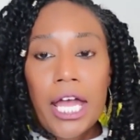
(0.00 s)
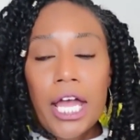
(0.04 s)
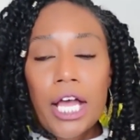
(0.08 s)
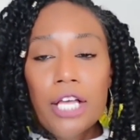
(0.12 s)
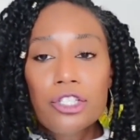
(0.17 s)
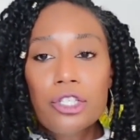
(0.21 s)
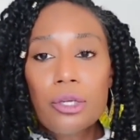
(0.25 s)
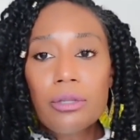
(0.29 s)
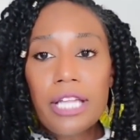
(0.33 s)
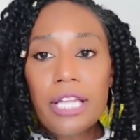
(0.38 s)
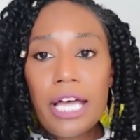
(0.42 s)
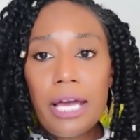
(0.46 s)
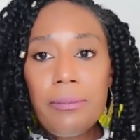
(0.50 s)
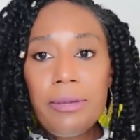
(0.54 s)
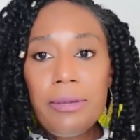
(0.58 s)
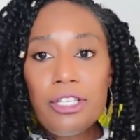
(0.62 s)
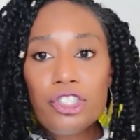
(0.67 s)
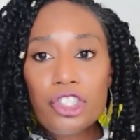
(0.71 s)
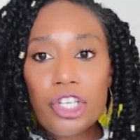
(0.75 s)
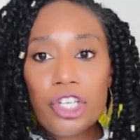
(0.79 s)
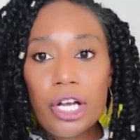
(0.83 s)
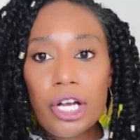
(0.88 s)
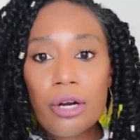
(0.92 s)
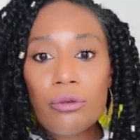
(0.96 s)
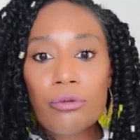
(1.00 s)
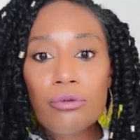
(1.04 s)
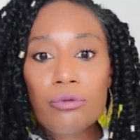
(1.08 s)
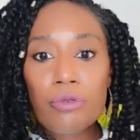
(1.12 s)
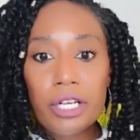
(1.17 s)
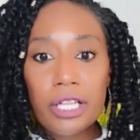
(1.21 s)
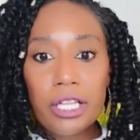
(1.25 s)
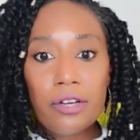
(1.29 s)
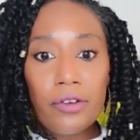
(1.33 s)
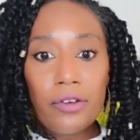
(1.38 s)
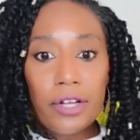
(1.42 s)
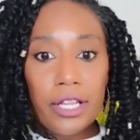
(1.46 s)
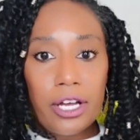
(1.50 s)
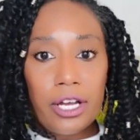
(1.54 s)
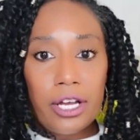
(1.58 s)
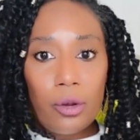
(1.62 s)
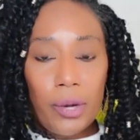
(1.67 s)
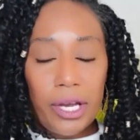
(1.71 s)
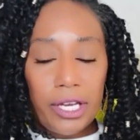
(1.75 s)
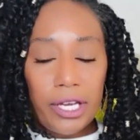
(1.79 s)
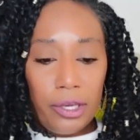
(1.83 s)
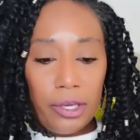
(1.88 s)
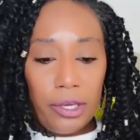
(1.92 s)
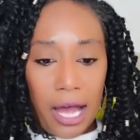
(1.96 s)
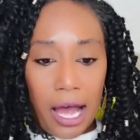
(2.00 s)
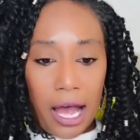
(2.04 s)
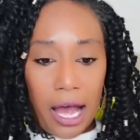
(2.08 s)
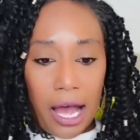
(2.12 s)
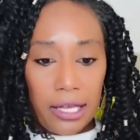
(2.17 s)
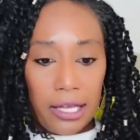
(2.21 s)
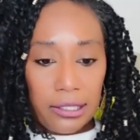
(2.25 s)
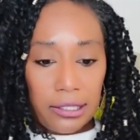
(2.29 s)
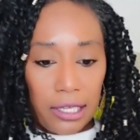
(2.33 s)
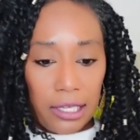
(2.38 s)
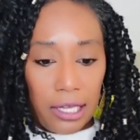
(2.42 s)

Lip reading: So let me share really, really quick, you guys.